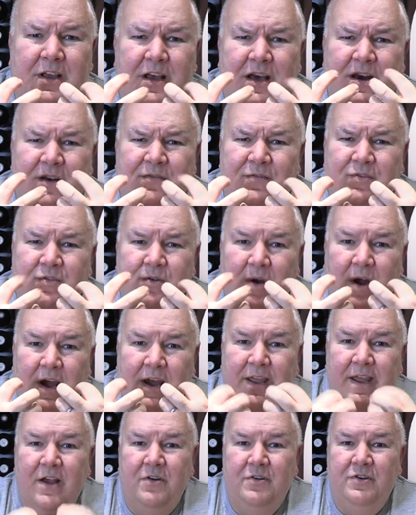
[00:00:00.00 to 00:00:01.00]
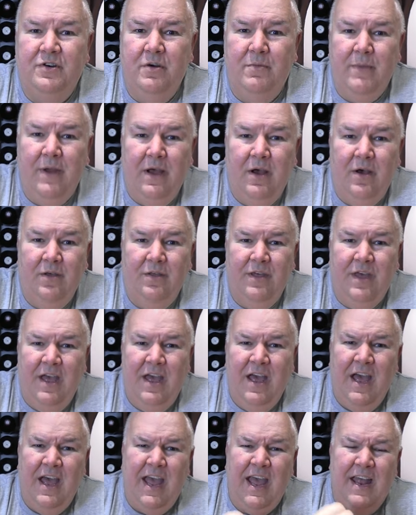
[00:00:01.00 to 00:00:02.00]
that kind of dry out your mouth
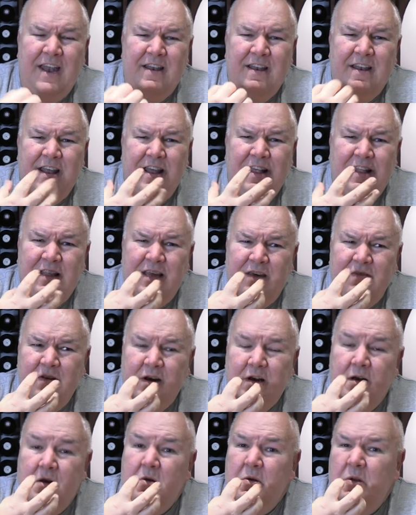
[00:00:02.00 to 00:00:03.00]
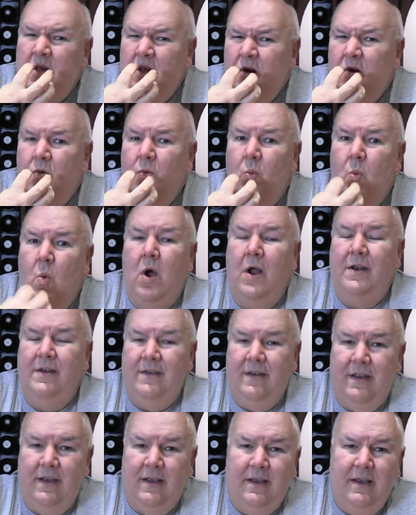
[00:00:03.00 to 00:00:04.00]
and leave it a little
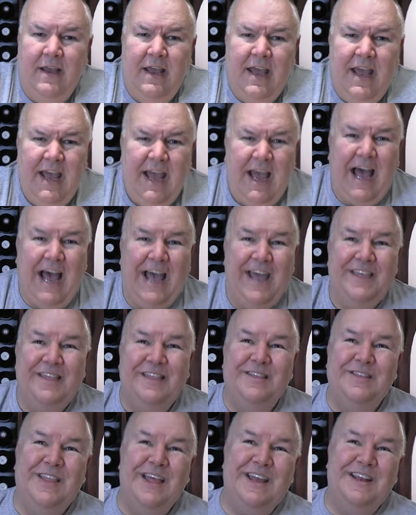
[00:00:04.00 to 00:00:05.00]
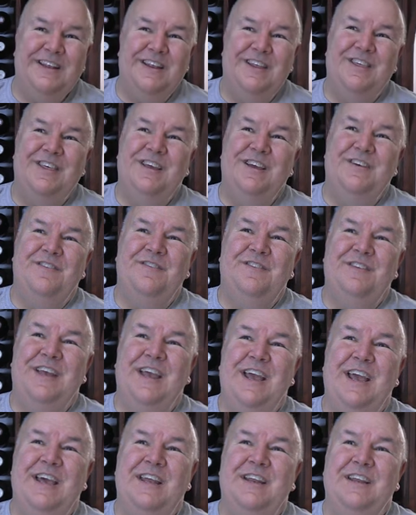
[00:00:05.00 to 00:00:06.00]
wanting. I like to think of
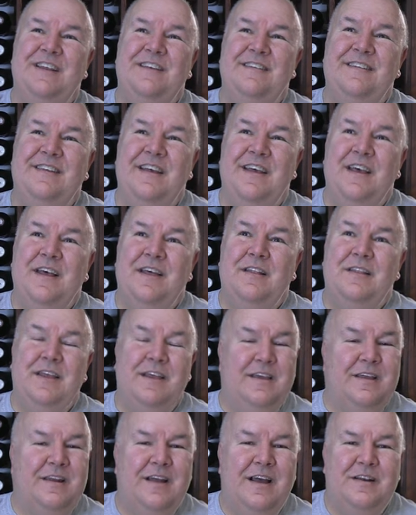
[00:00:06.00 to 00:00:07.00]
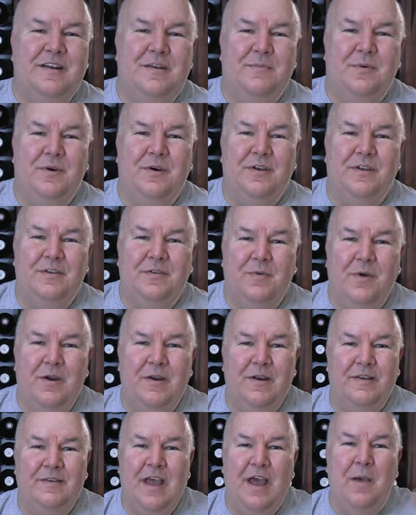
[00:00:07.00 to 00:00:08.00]
tannins like an octopus, where
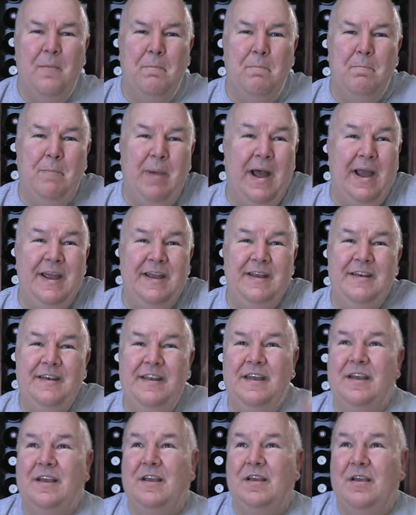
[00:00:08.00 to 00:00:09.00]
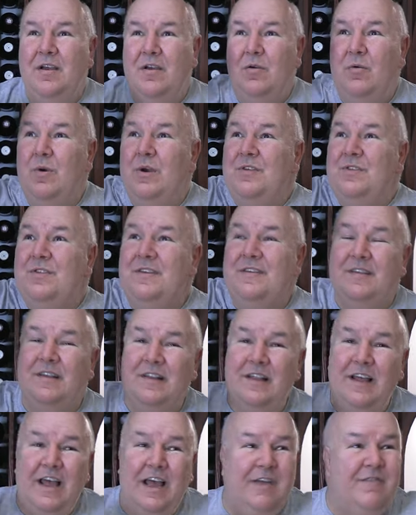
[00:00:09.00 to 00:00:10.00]
it's binding with the
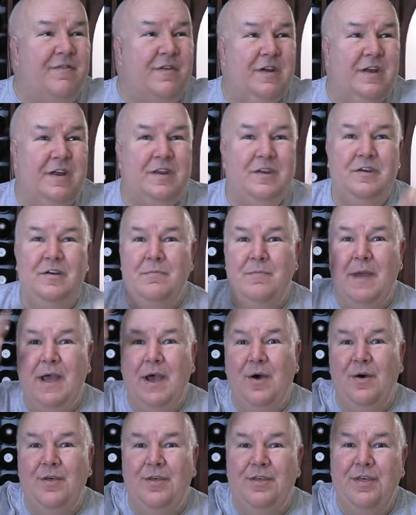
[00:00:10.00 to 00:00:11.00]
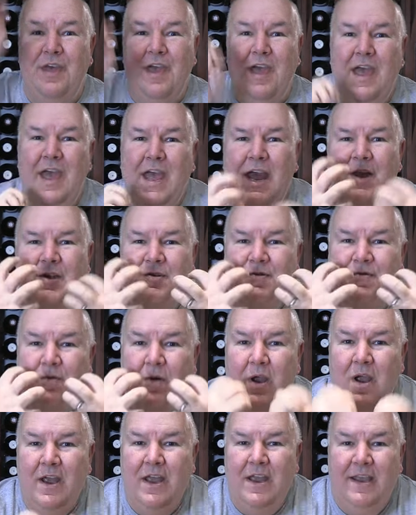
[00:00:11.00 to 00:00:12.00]
saliva in your mouth and
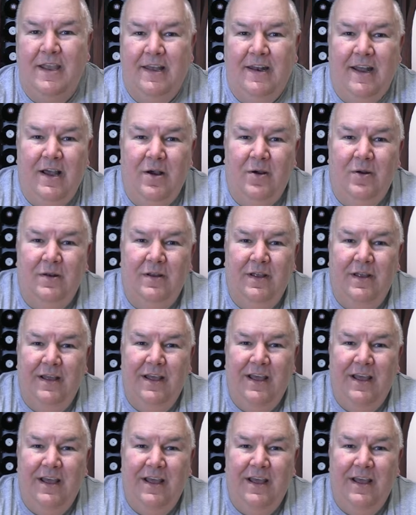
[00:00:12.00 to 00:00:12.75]
drying it out.